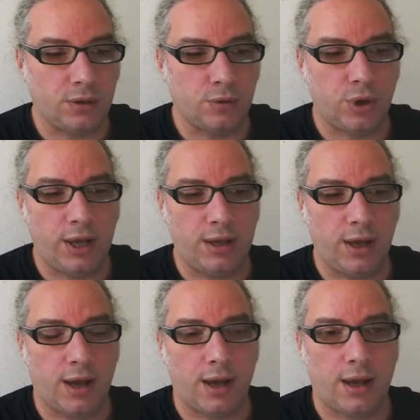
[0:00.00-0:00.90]
Today
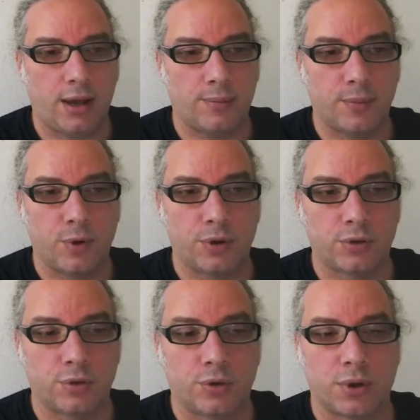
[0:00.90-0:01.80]
I'm going
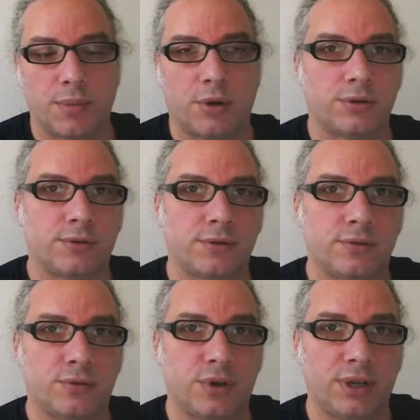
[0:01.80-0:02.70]
to talk about
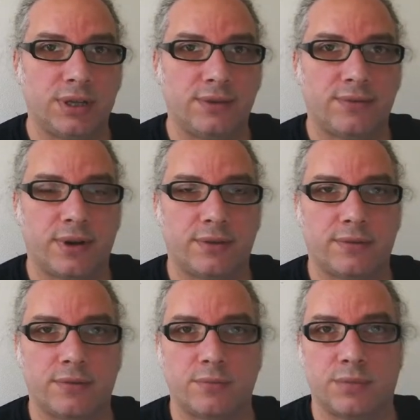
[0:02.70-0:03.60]
three different
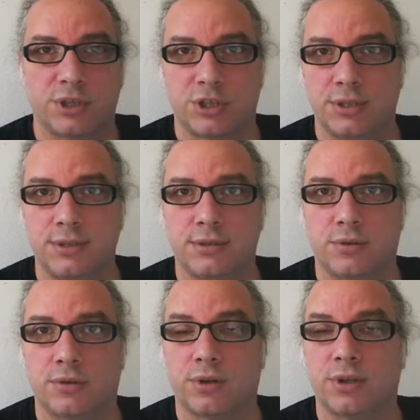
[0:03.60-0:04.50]
machines
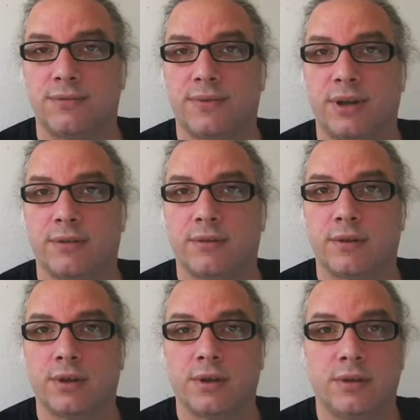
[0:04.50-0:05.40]
or three different
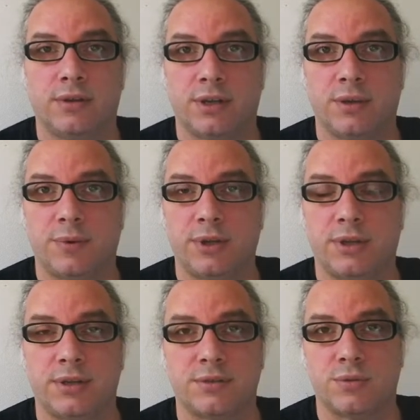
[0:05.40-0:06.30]
3D
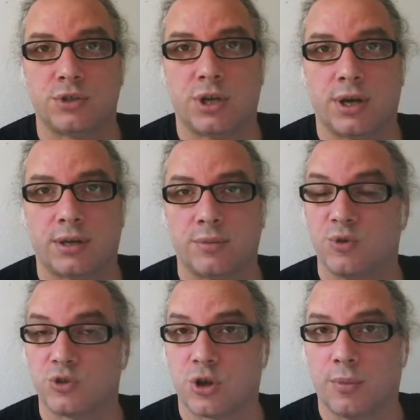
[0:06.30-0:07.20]
printers, which are the
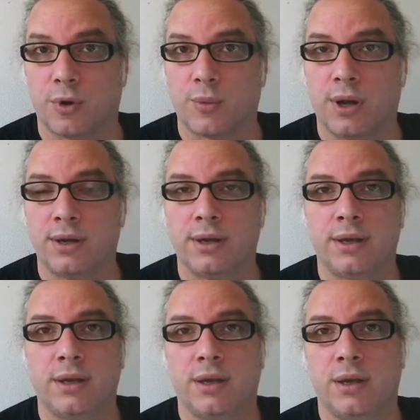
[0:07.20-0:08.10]
most common one,
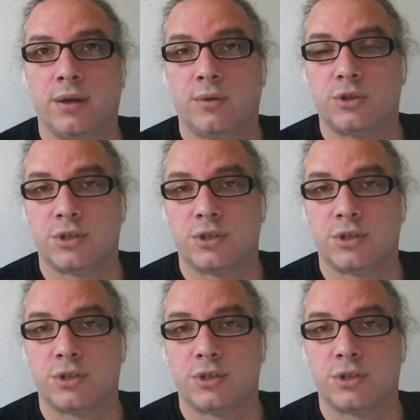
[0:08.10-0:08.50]
which